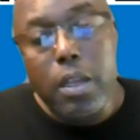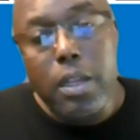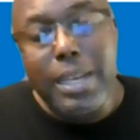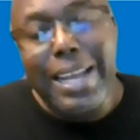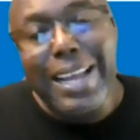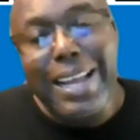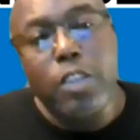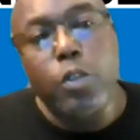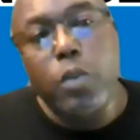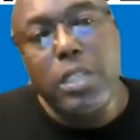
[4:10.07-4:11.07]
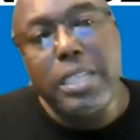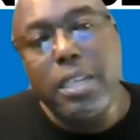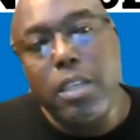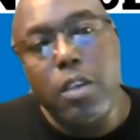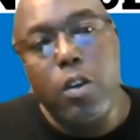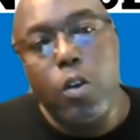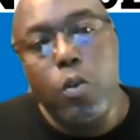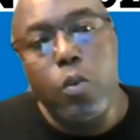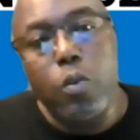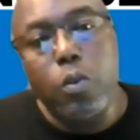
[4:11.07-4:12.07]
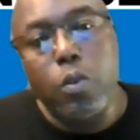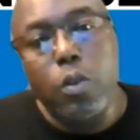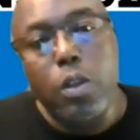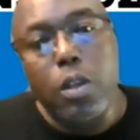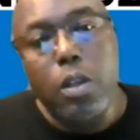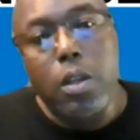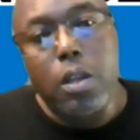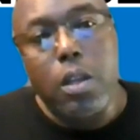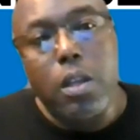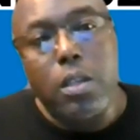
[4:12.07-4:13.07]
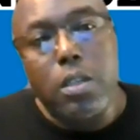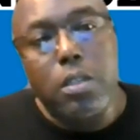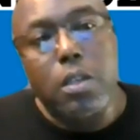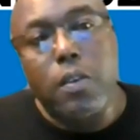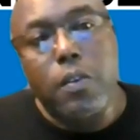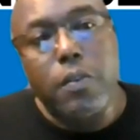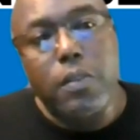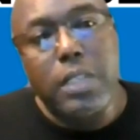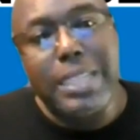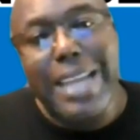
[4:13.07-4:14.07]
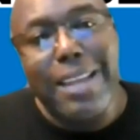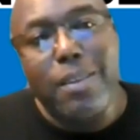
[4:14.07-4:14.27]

Now, how do a 10-year-old deserve to die